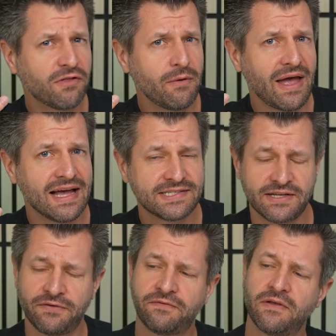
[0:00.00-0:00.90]
of them
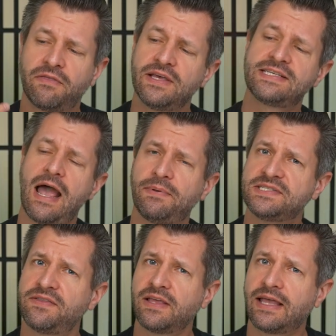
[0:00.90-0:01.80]
as if this
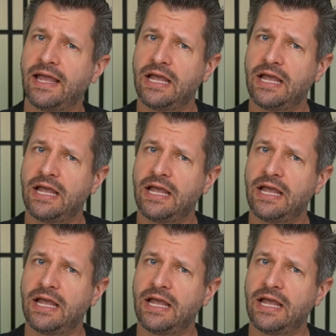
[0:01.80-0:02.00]
happens in the